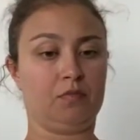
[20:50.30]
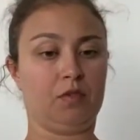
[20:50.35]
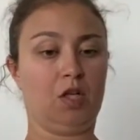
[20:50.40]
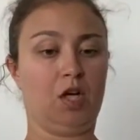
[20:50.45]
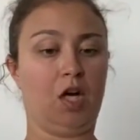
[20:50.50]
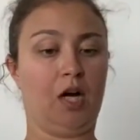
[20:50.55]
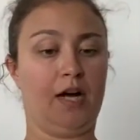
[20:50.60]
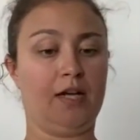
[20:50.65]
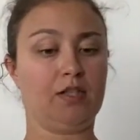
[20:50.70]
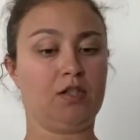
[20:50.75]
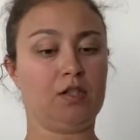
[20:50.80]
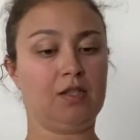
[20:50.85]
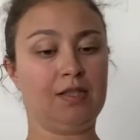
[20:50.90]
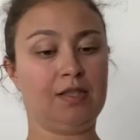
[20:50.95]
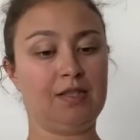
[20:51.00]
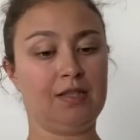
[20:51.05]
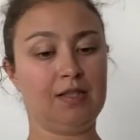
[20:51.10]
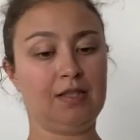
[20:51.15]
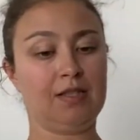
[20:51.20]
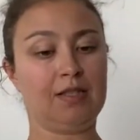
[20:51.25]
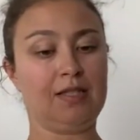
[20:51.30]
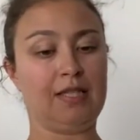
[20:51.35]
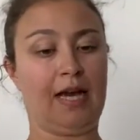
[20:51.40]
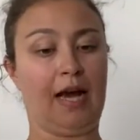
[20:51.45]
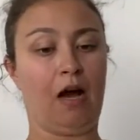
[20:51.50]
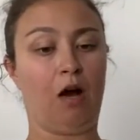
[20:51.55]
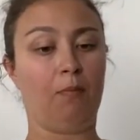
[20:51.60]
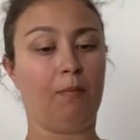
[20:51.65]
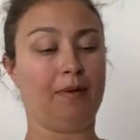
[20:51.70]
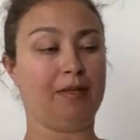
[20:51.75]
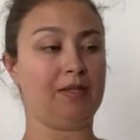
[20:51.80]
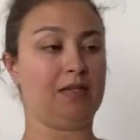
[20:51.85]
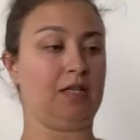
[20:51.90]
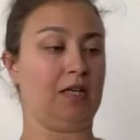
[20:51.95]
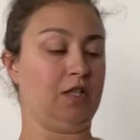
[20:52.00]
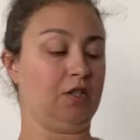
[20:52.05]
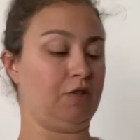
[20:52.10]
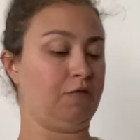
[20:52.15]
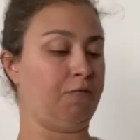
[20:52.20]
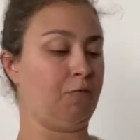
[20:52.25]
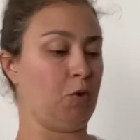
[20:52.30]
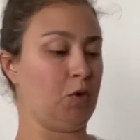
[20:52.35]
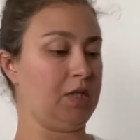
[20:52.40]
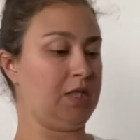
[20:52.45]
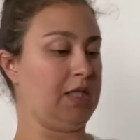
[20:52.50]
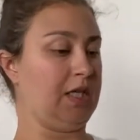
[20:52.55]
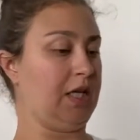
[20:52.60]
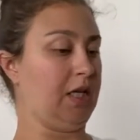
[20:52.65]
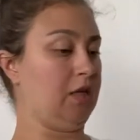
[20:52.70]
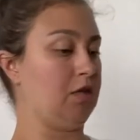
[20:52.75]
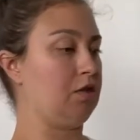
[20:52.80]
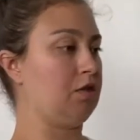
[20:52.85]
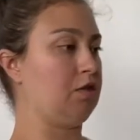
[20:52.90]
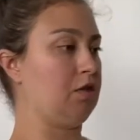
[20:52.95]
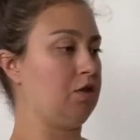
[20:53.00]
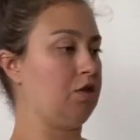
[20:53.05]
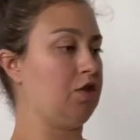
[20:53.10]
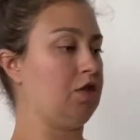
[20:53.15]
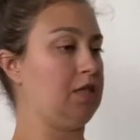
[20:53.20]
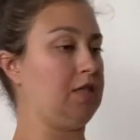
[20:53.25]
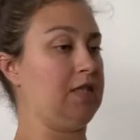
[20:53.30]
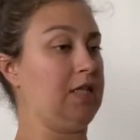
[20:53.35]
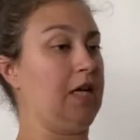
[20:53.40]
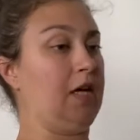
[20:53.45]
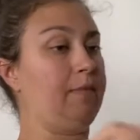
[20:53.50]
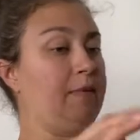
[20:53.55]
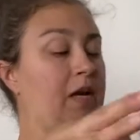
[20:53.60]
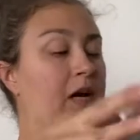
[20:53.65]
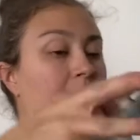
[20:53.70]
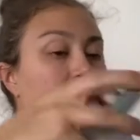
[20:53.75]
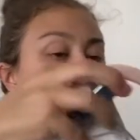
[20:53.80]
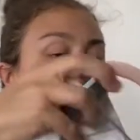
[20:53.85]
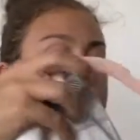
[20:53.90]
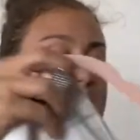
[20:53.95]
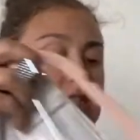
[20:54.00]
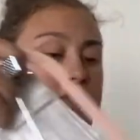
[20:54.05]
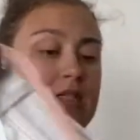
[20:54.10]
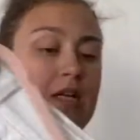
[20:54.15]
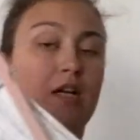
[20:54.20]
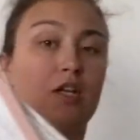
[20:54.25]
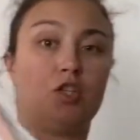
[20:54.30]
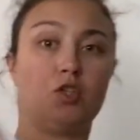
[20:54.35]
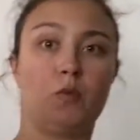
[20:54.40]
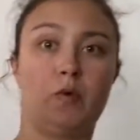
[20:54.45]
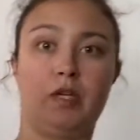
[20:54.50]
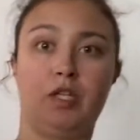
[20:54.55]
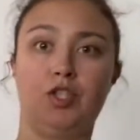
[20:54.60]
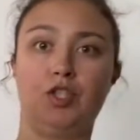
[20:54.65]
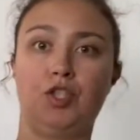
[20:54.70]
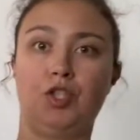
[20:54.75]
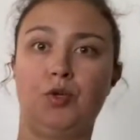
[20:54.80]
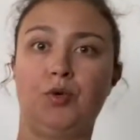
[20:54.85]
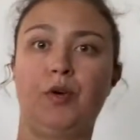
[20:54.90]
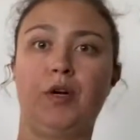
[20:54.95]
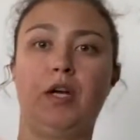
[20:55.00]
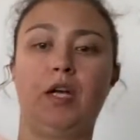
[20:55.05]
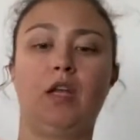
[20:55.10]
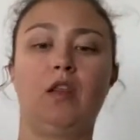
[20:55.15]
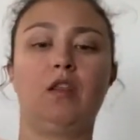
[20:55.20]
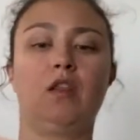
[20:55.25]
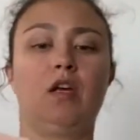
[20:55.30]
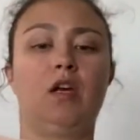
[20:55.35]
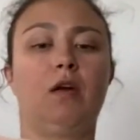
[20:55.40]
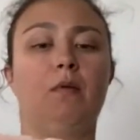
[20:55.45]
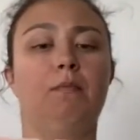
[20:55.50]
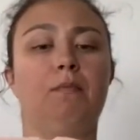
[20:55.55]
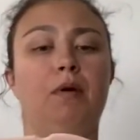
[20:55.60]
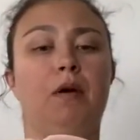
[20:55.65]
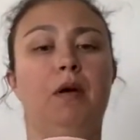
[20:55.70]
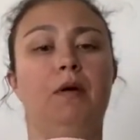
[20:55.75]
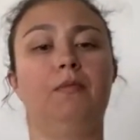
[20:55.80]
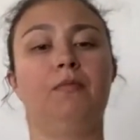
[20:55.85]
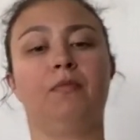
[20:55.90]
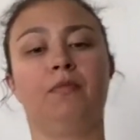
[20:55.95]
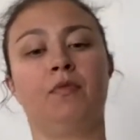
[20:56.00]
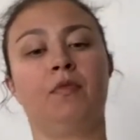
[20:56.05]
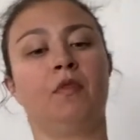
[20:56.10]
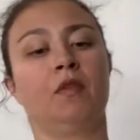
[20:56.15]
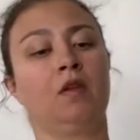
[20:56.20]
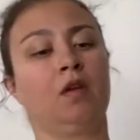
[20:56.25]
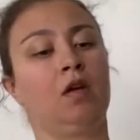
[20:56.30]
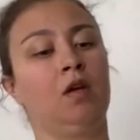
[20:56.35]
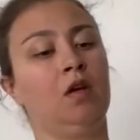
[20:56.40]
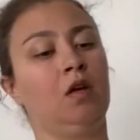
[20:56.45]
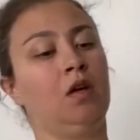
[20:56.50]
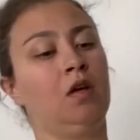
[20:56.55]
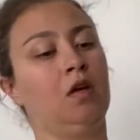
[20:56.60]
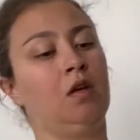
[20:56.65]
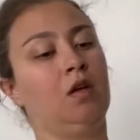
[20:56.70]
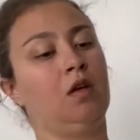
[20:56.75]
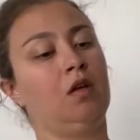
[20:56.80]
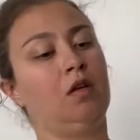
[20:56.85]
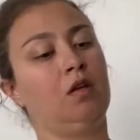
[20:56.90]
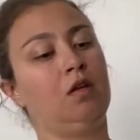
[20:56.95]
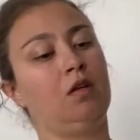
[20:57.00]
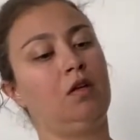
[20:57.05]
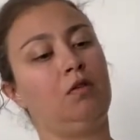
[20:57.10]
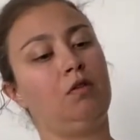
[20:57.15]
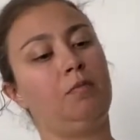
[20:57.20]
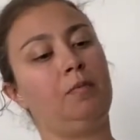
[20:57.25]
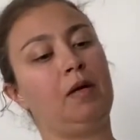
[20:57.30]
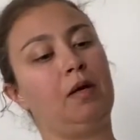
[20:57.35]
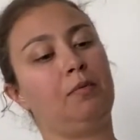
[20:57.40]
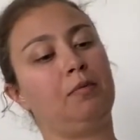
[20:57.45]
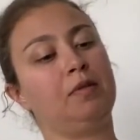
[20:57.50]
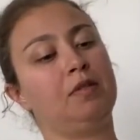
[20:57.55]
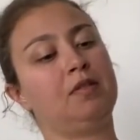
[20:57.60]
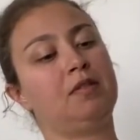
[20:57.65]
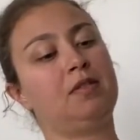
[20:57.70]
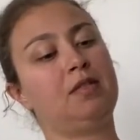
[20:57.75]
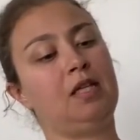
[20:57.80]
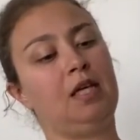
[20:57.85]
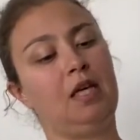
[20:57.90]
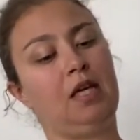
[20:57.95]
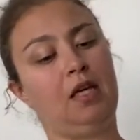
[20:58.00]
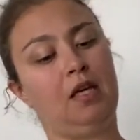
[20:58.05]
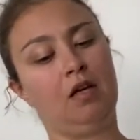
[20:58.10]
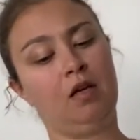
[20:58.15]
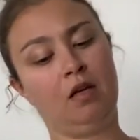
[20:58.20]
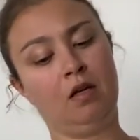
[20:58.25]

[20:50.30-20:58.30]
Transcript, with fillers: All right, so this is a Talbot size 14. So let's just see. I mean, obviously it's not a 22 or anything, but you'd be able to see.